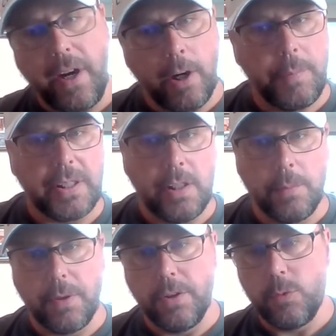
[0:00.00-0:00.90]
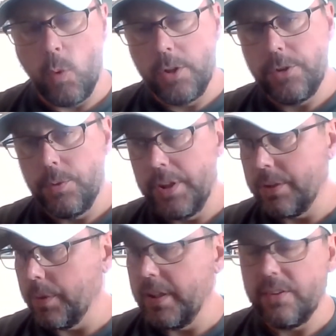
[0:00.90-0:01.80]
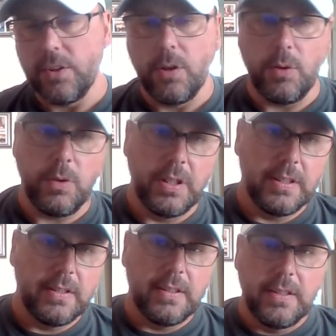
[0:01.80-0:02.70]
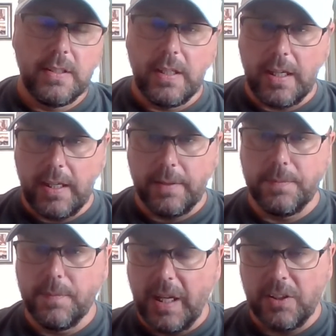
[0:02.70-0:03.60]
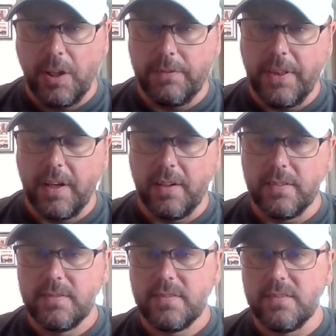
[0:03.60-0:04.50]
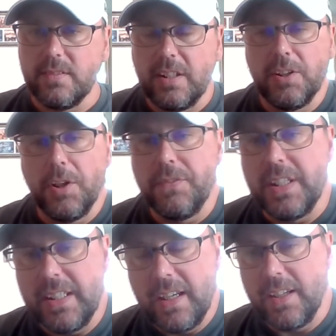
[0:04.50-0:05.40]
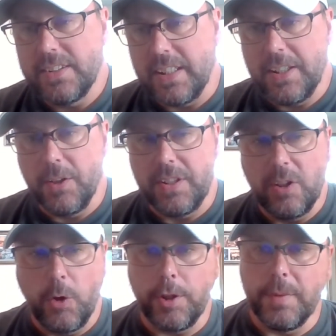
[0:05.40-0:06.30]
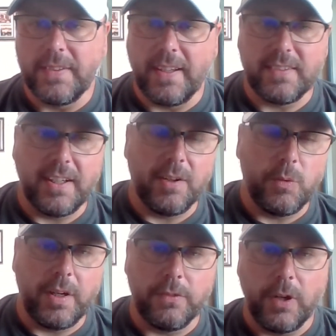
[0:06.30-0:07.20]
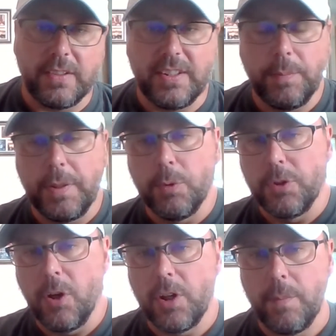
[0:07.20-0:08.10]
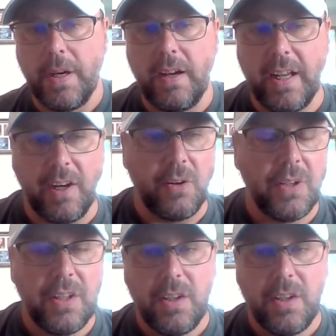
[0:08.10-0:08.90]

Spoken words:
Arabic numbers 1, 2, and 3. So I love to hear the arguments out there whenever I see people talking about how